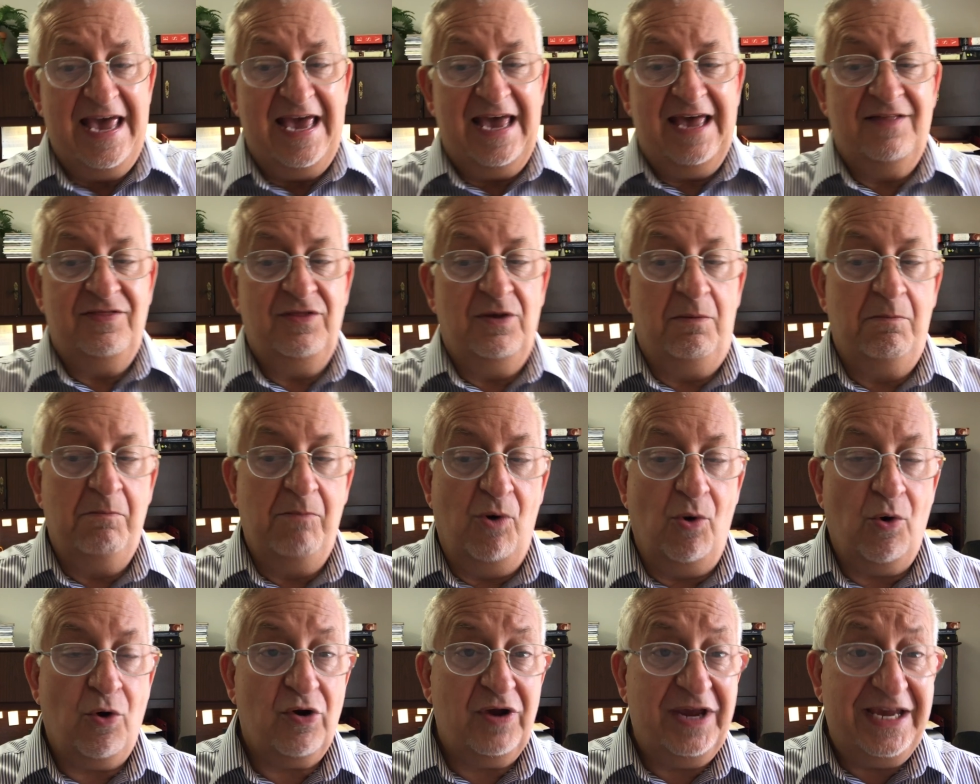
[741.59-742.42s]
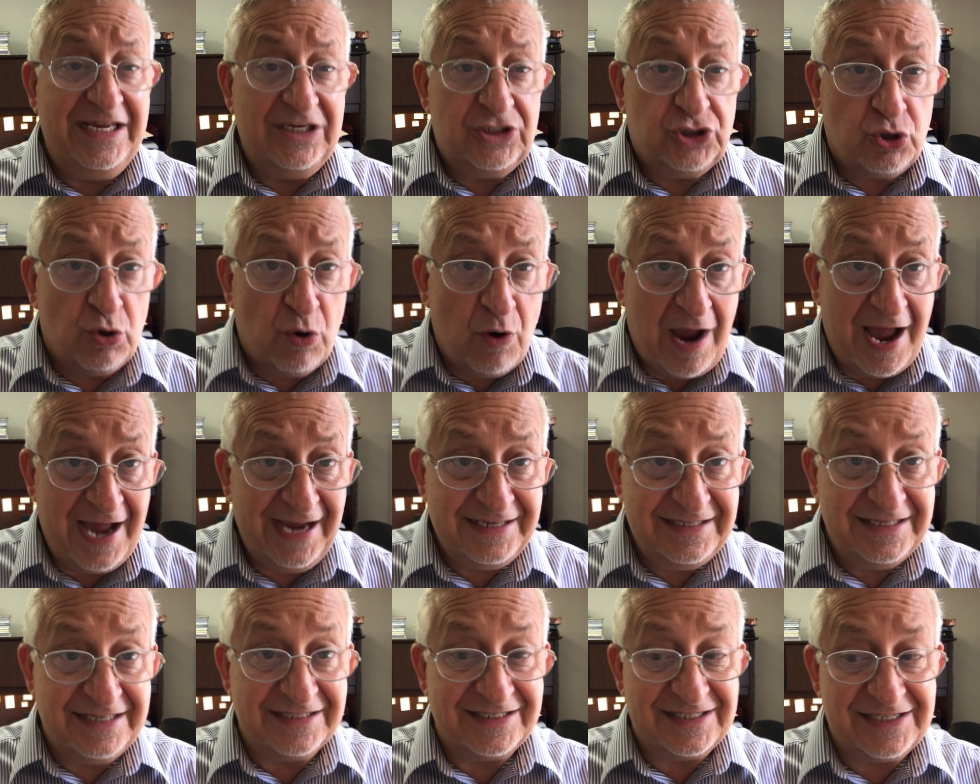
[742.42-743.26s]
And the more he
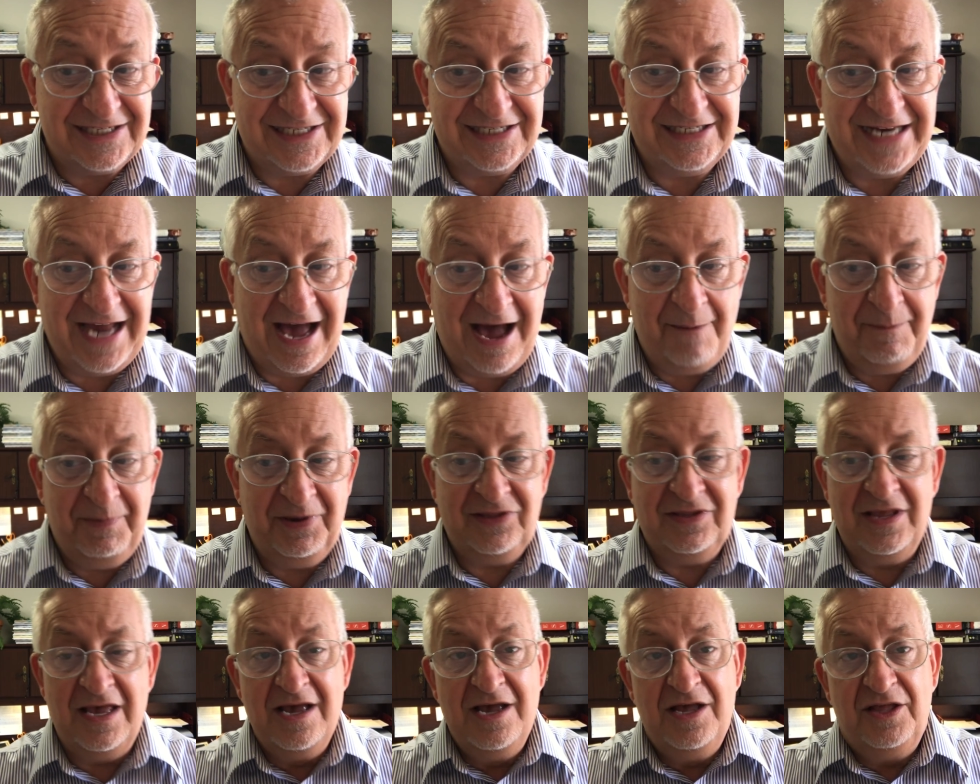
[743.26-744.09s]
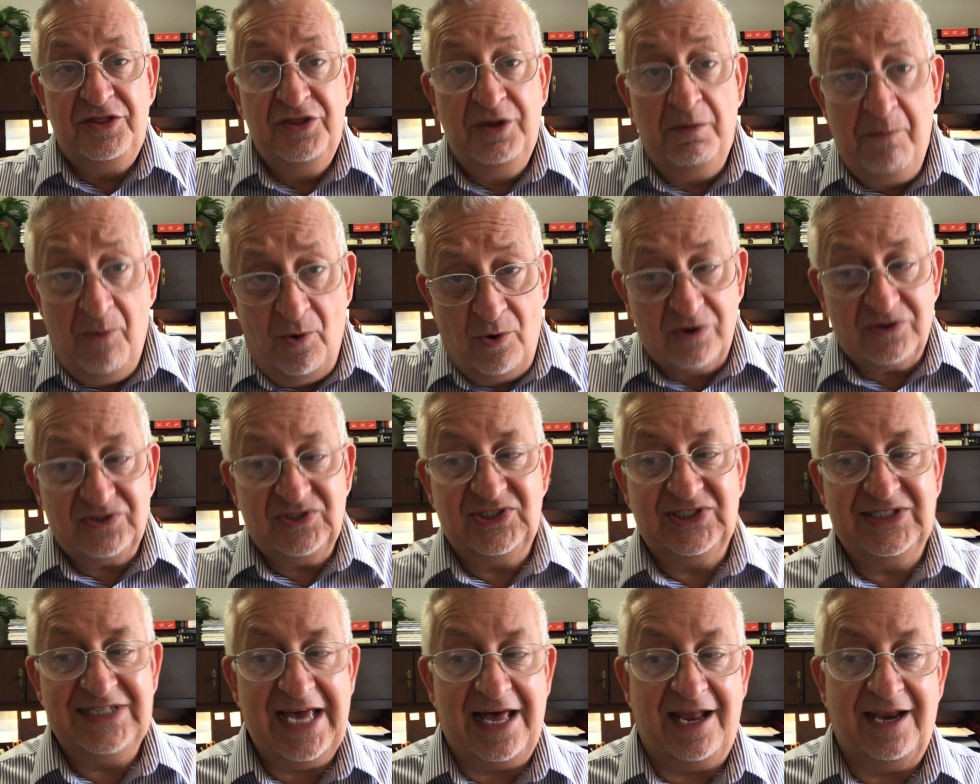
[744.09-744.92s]
tried to stop it, the more
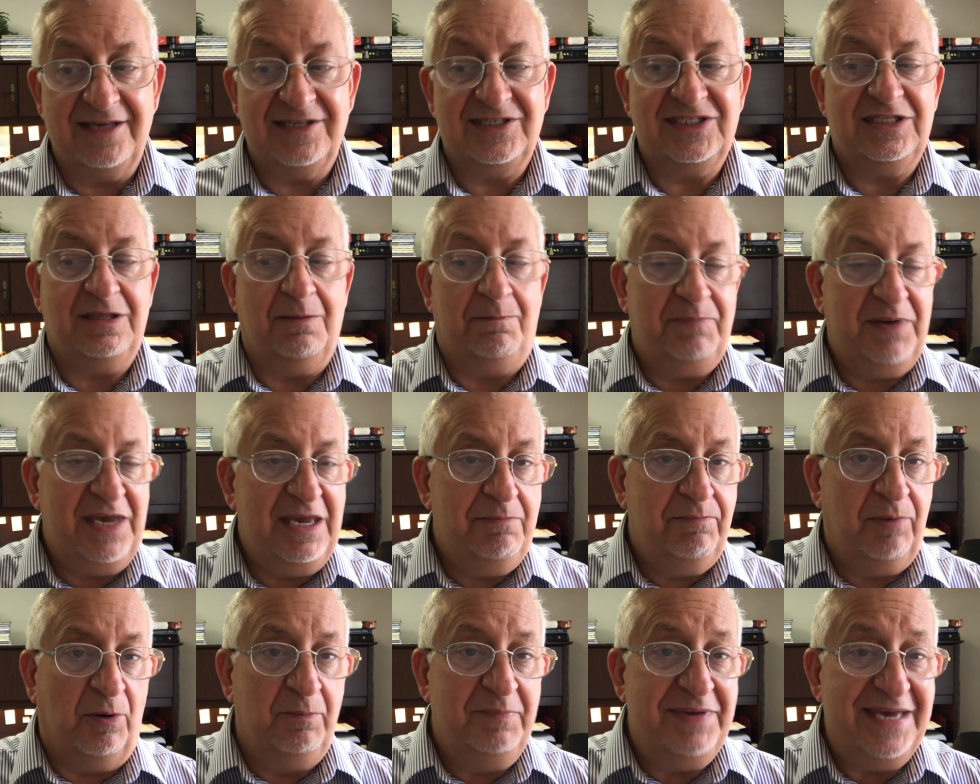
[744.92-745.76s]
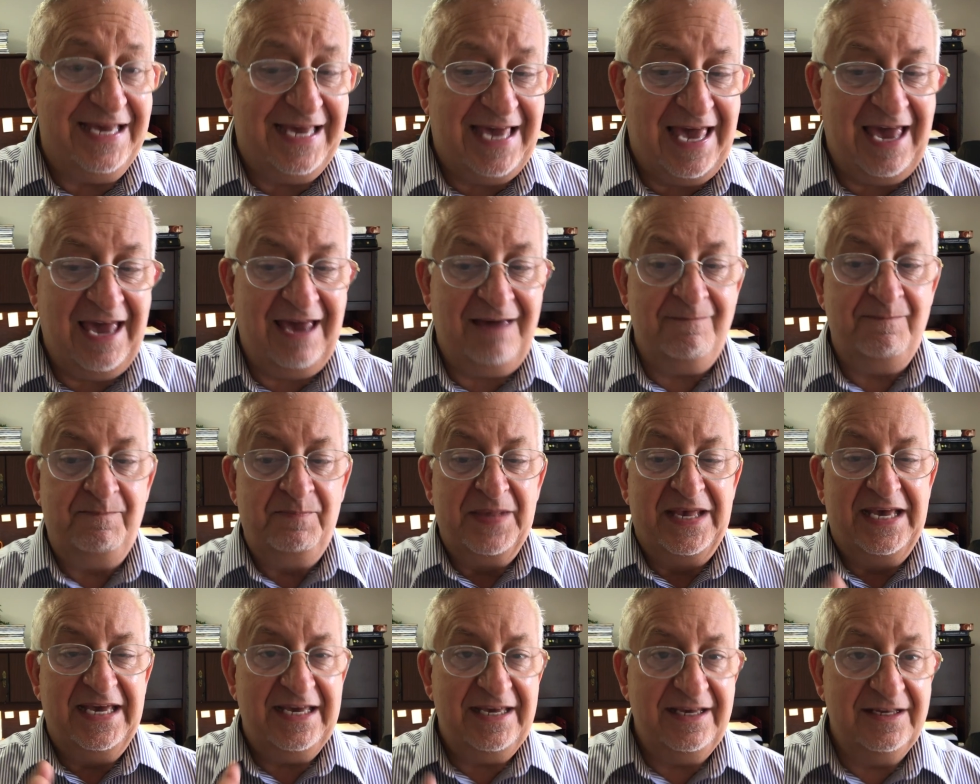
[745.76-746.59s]
zealous the people became
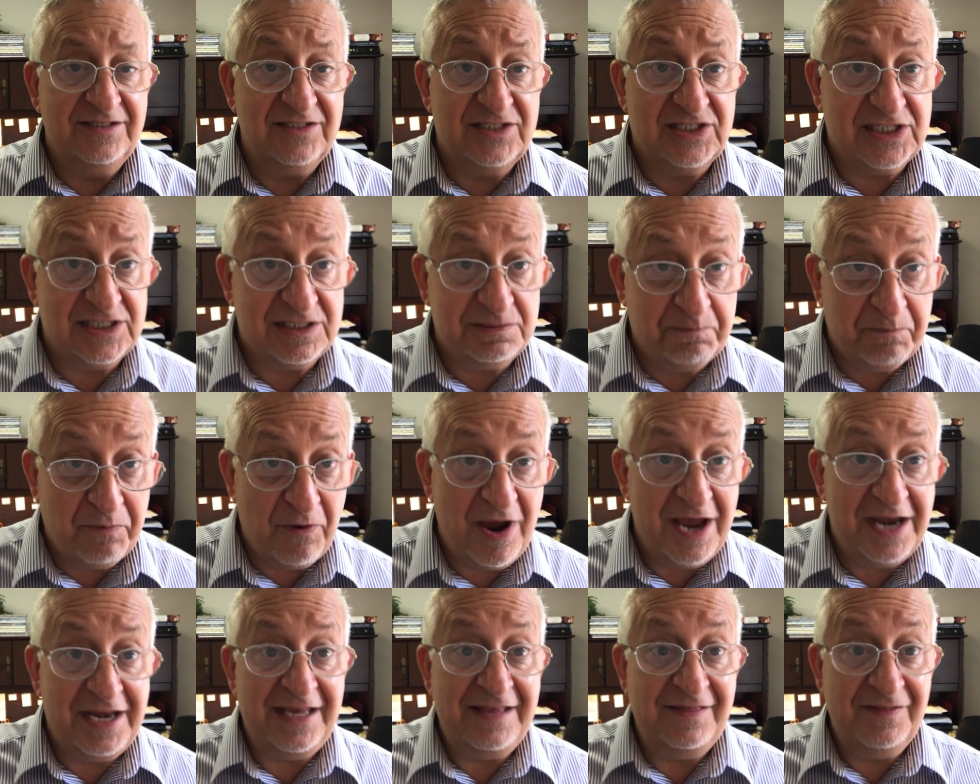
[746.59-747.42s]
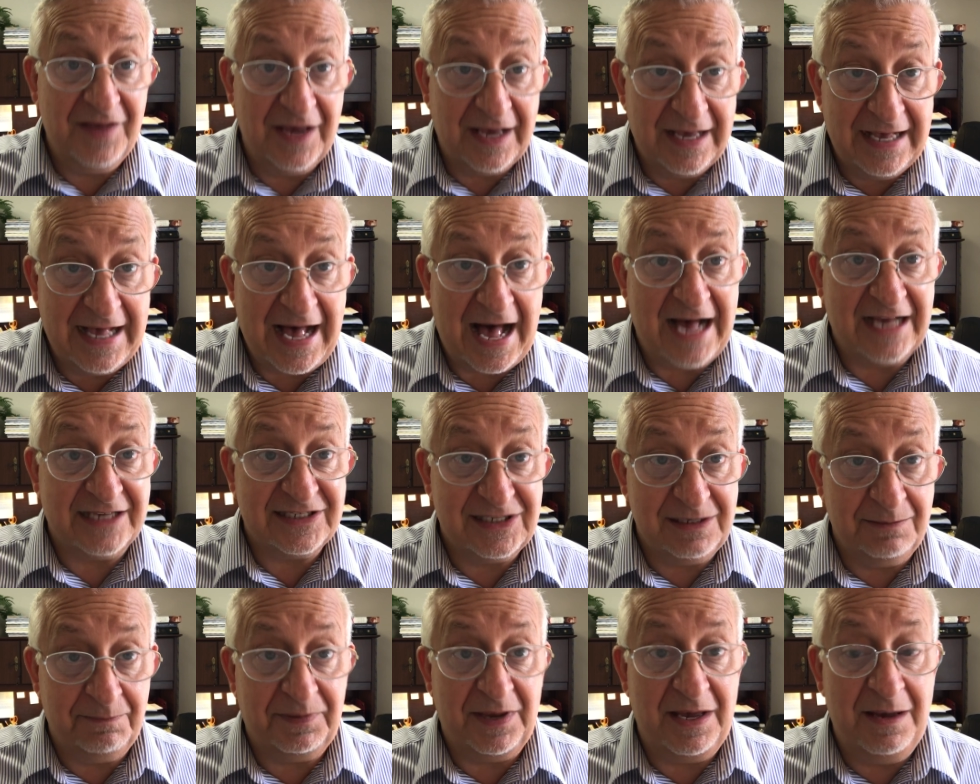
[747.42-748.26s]
in spreading the
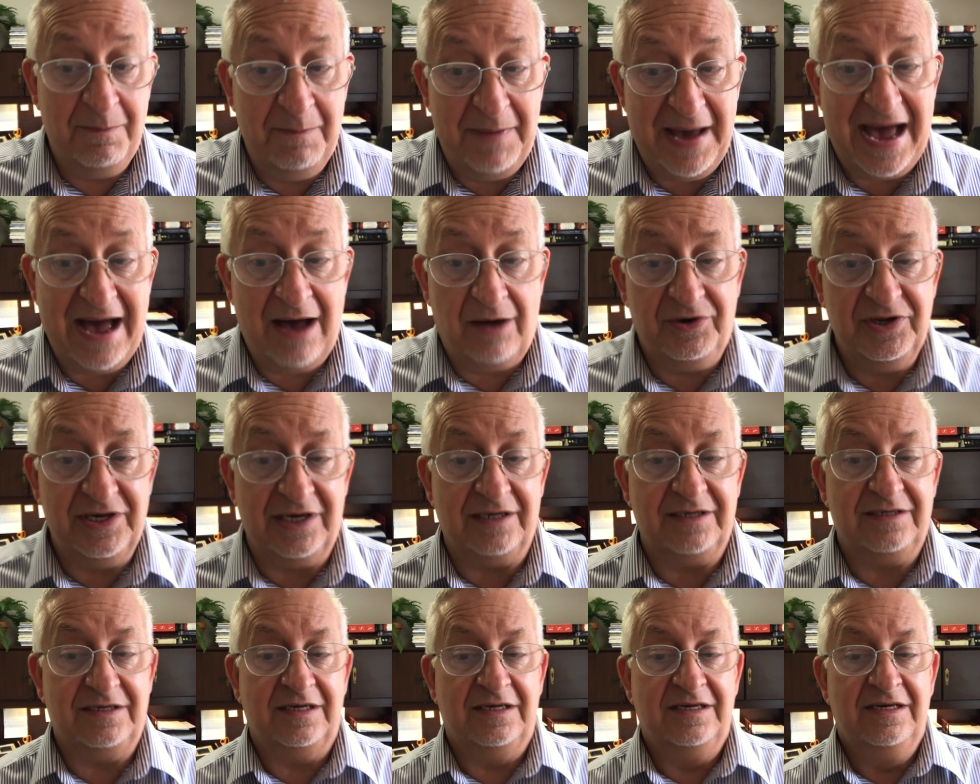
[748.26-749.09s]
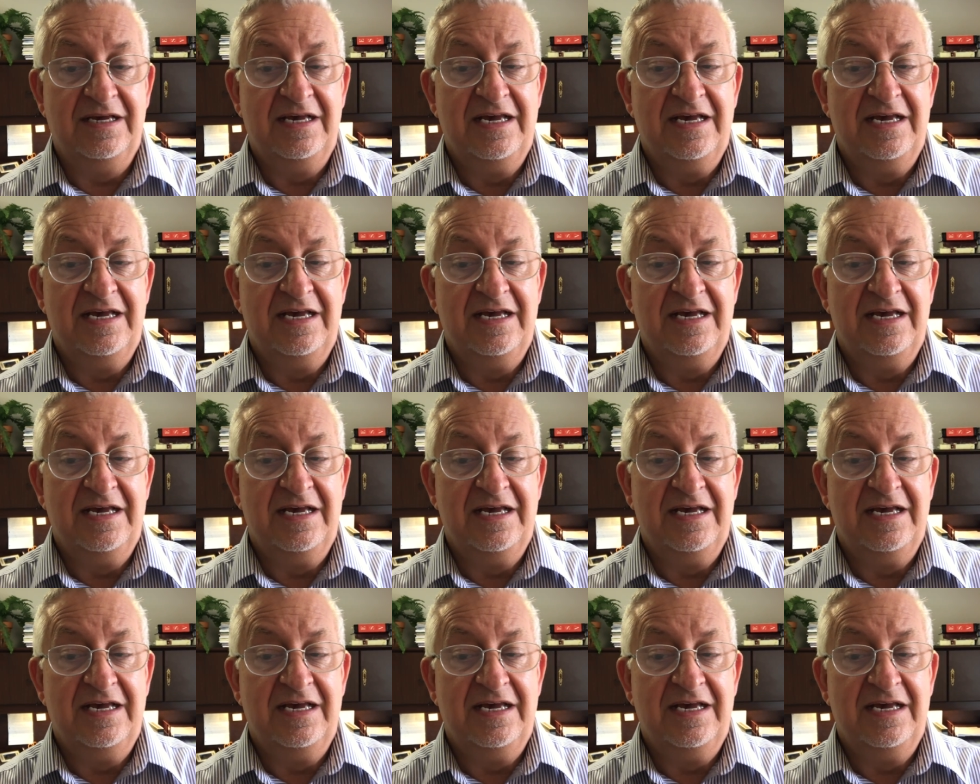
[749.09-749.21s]
gossip about it.